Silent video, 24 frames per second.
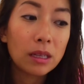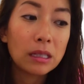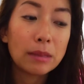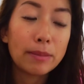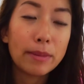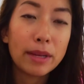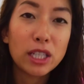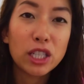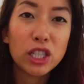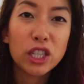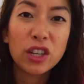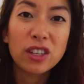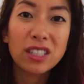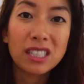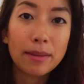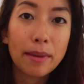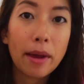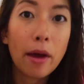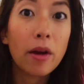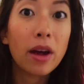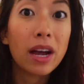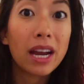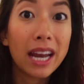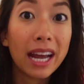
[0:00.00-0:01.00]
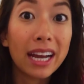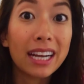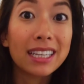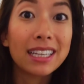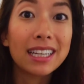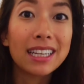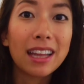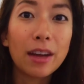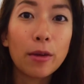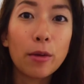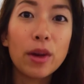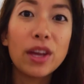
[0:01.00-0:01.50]
So make sure you're somehow
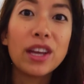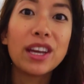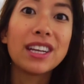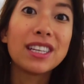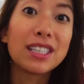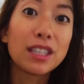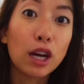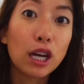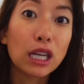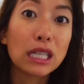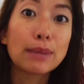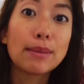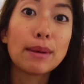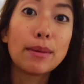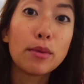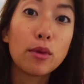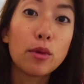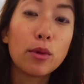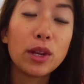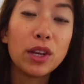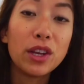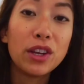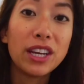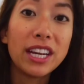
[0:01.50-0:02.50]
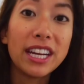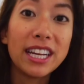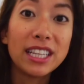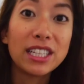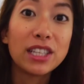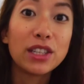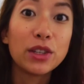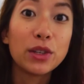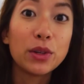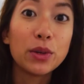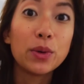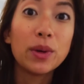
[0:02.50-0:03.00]
connected, that way you can talk to people when you need
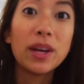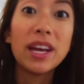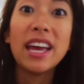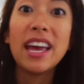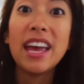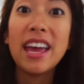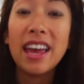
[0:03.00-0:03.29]
to